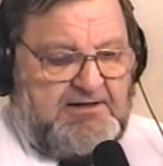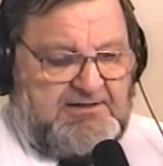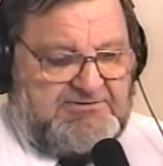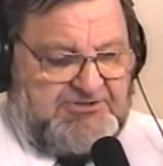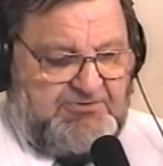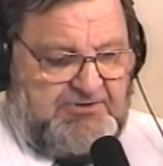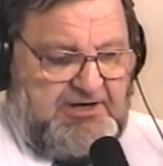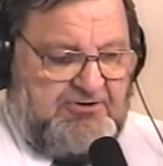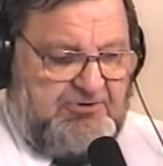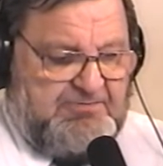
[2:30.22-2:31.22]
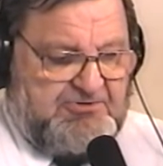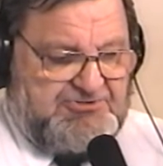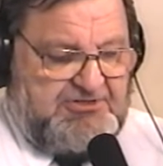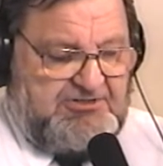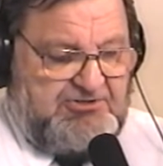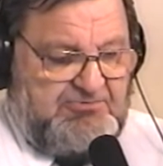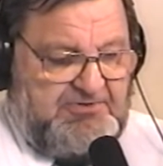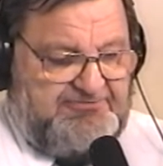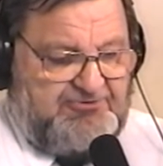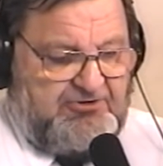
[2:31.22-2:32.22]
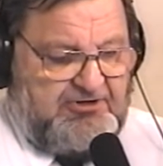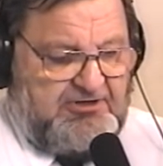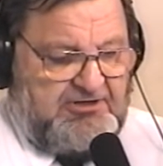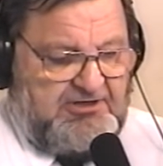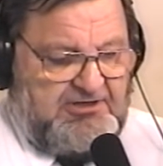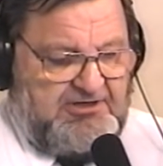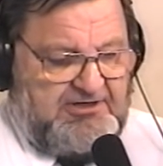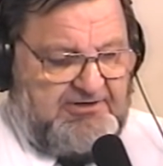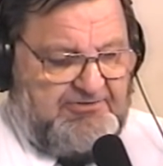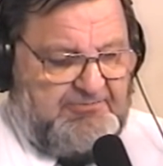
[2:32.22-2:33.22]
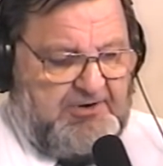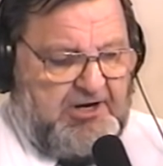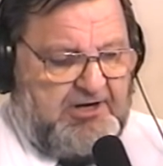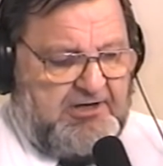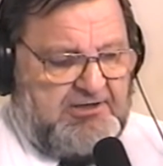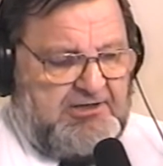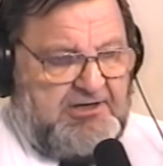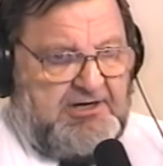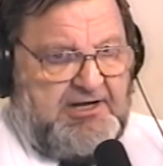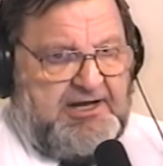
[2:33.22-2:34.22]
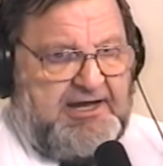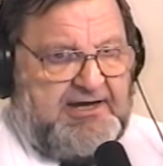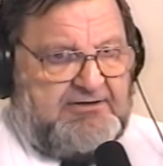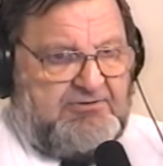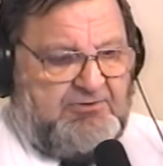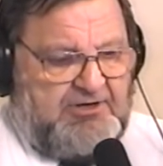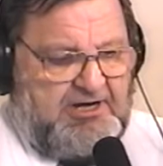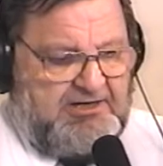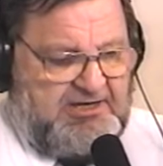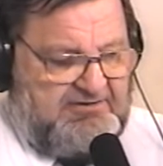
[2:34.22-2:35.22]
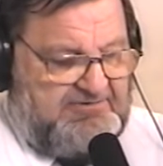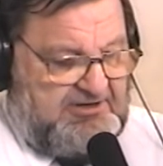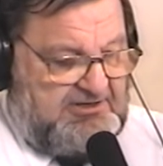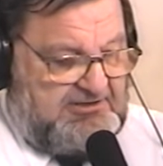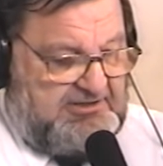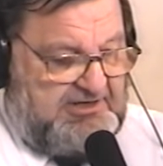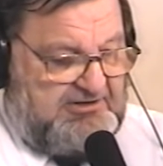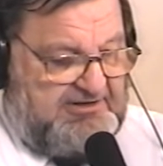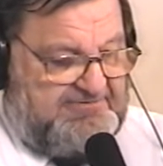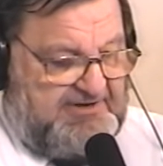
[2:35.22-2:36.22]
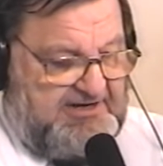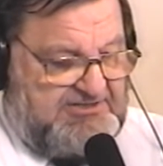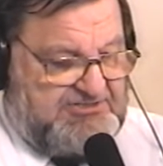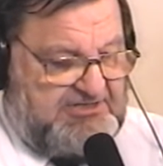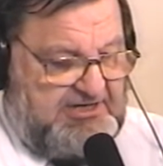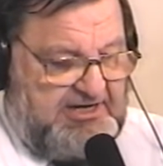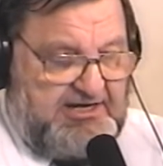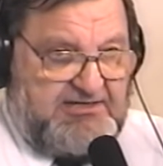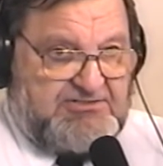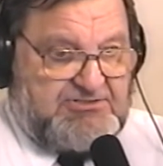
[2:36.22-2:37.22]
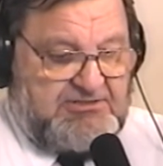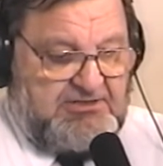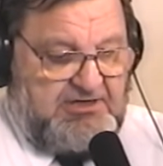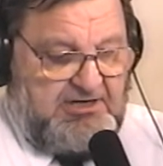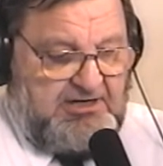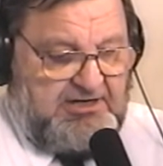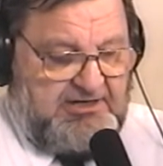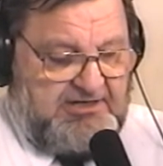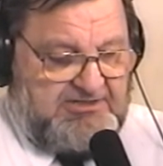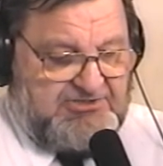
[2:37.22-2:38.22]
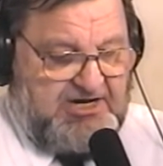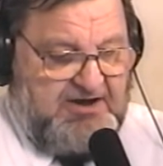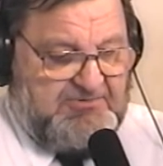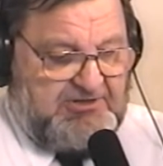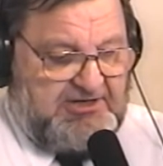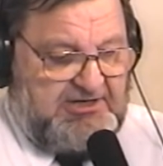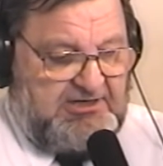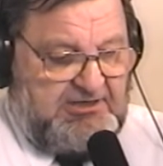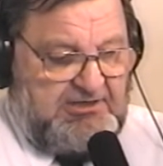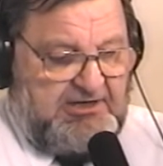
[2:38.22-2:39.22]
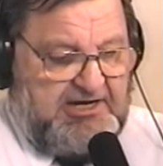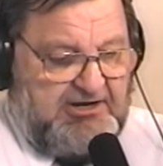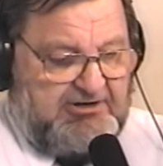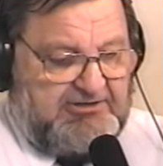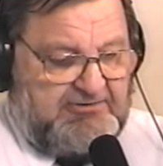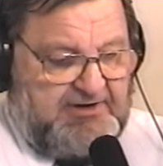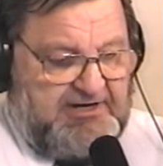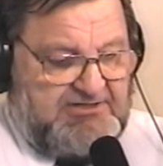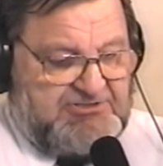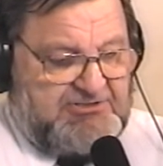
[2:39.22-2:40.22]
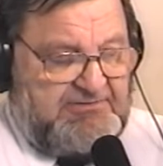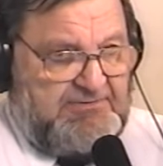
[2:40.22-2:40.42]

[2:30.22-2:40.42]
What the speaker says: So we're not representing you before the bar, and we're not giving legal advice as it is commonly characterized.